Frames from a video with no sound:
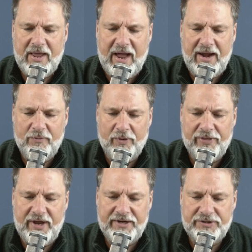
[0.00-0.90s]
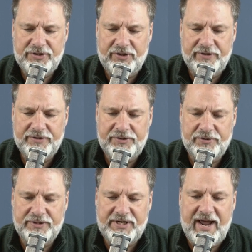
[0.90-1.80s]
I will then turn
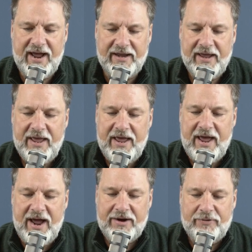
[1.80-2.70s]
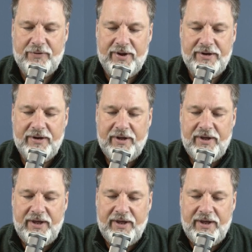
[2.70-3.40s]
to attack Ekron,